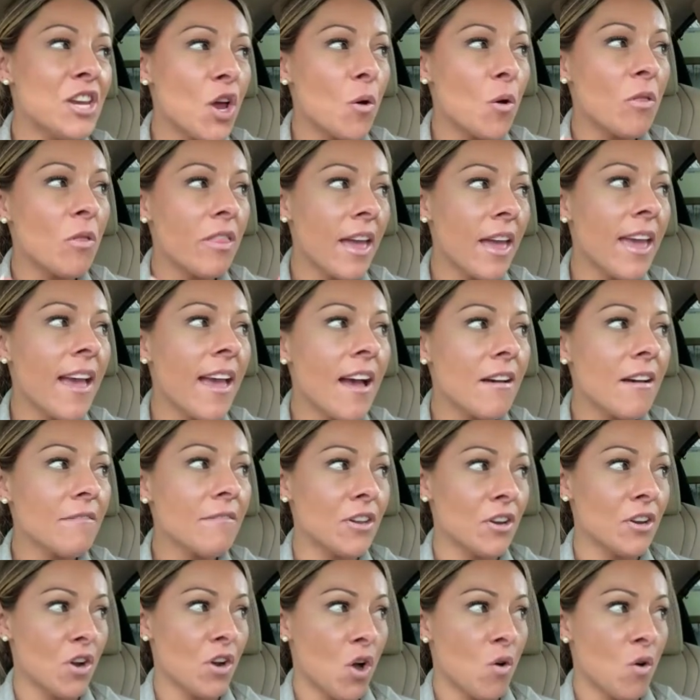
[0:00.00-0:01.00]
they have
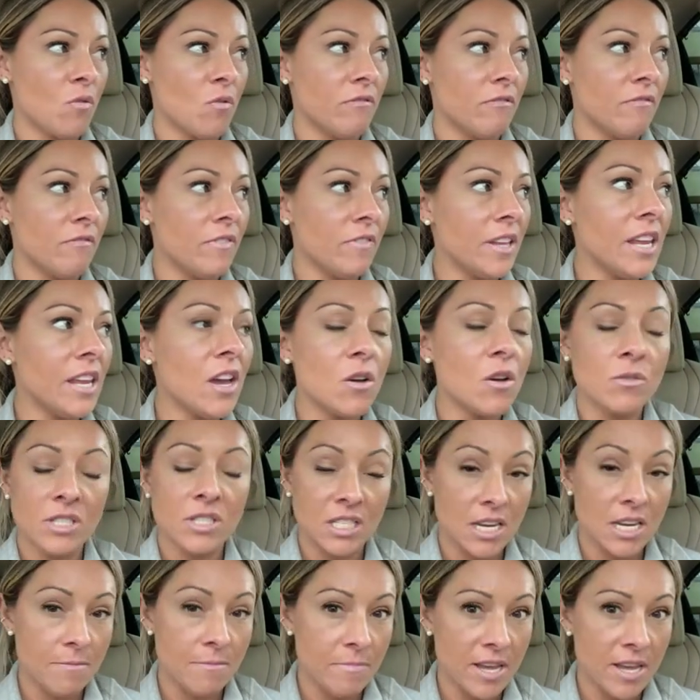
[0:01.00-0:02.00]
their own video
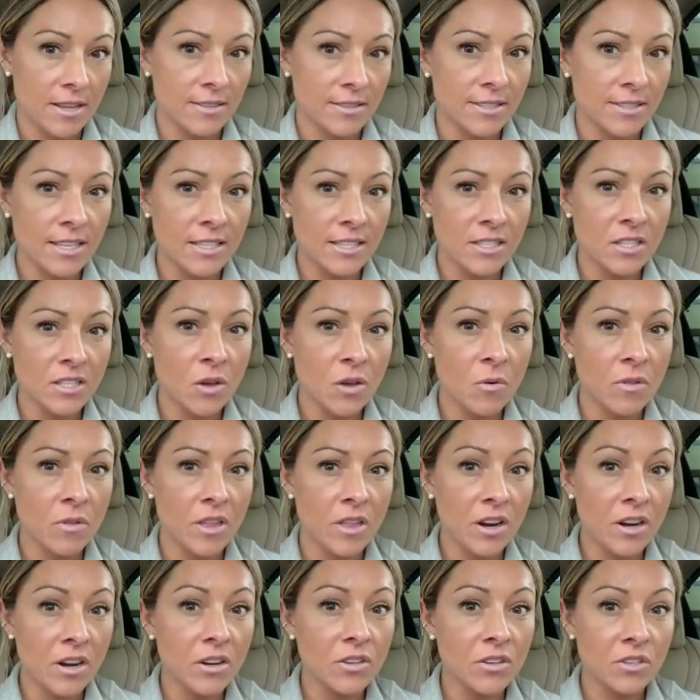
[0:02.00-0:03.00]
snippets, and so
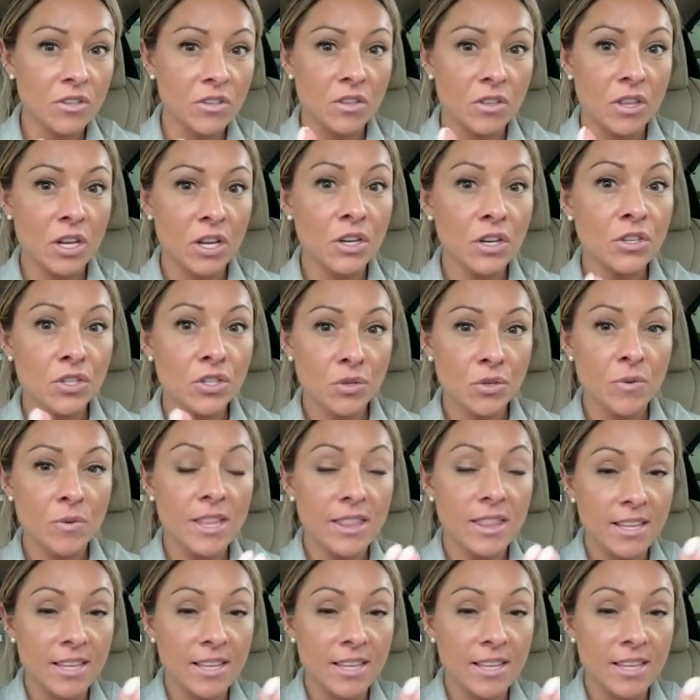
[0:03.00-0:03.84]
they're doing the